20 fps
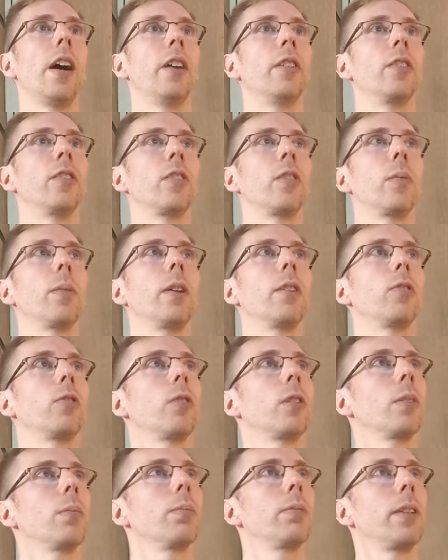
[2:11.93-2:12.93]
Just to make sure
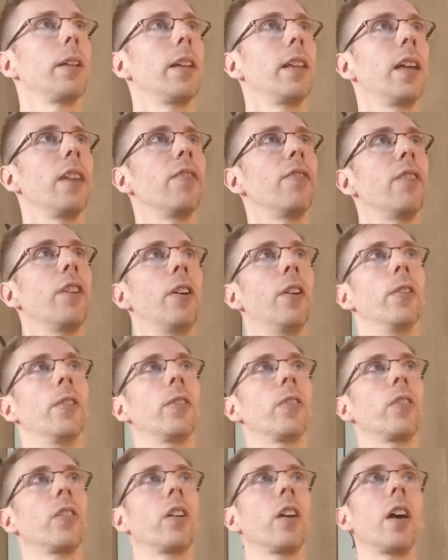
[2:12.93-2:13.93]
I can play that
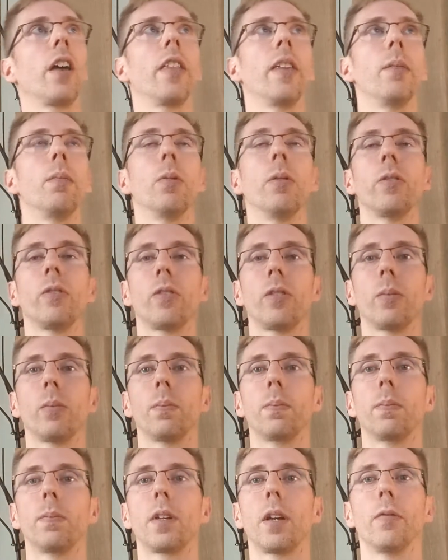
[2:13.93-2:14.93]
first, and then once I'm
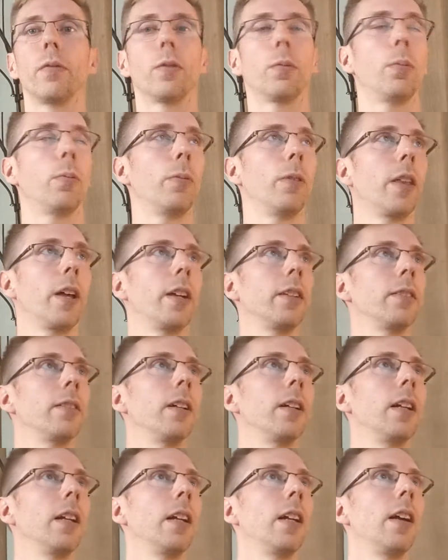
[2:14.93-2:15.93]
comfortable with that,
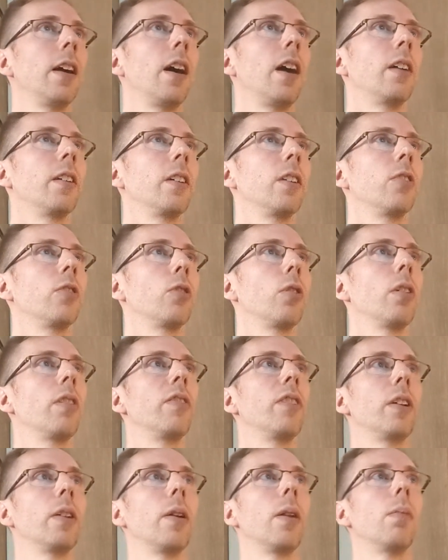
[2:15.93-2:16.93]
I'm going to try and
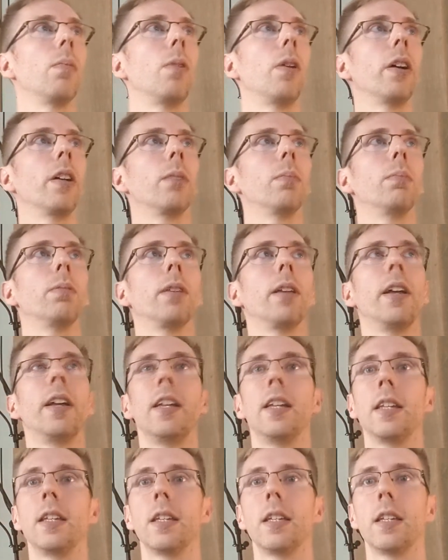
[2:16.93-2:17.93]
figure out what I can
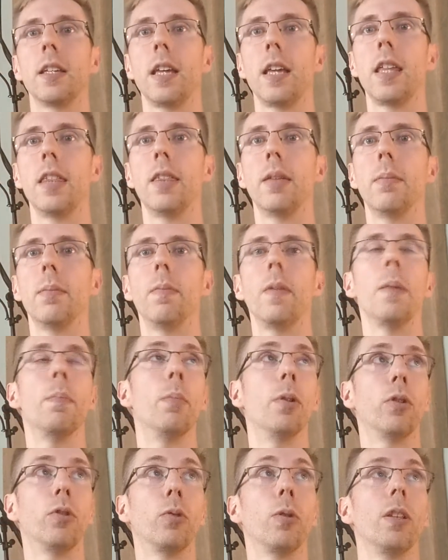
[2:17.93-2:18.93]
play in
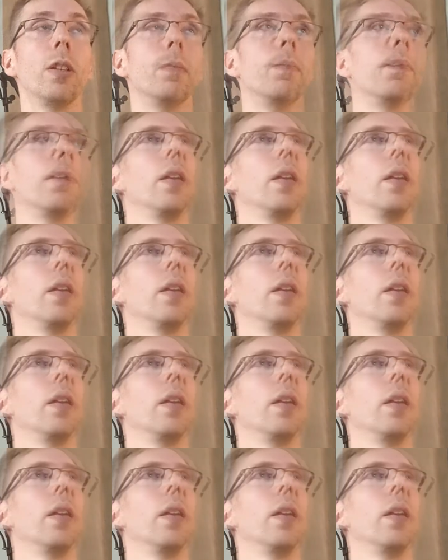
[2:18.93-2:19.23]
between them.